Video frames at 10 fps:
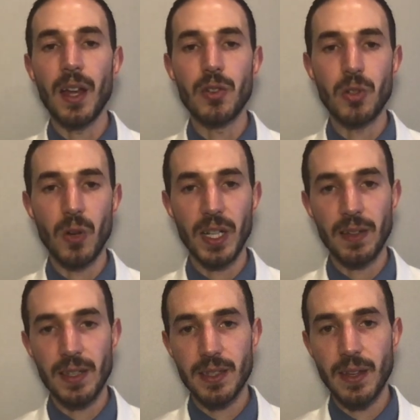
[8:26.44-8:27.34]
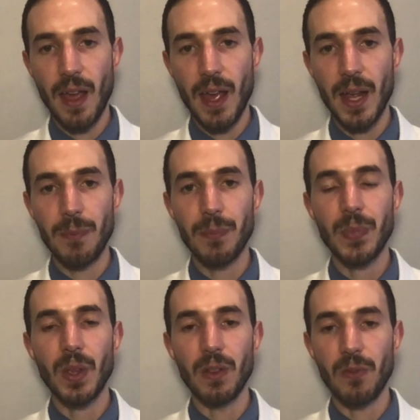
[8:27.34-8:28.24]
During this time,
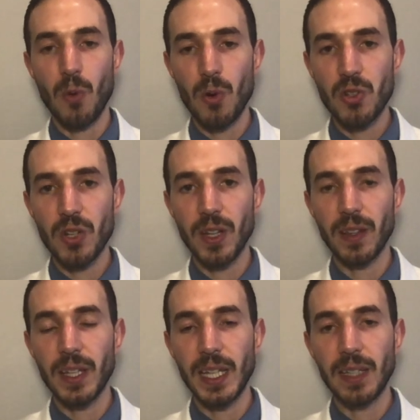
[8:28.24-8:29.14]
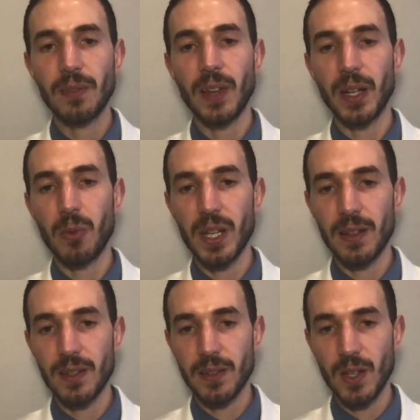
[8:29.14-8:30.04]
unfortunately, like we had
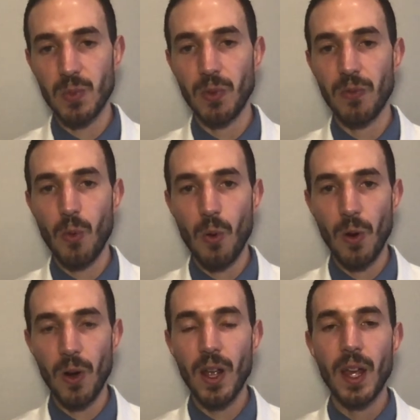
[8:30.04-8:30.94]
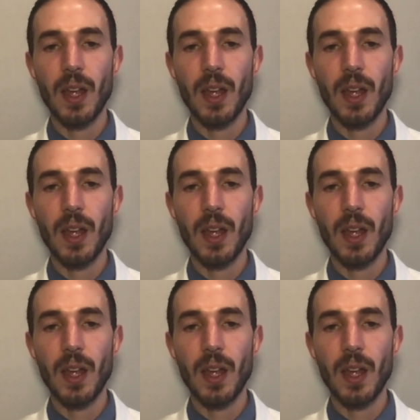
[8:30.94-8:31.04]
discussed before,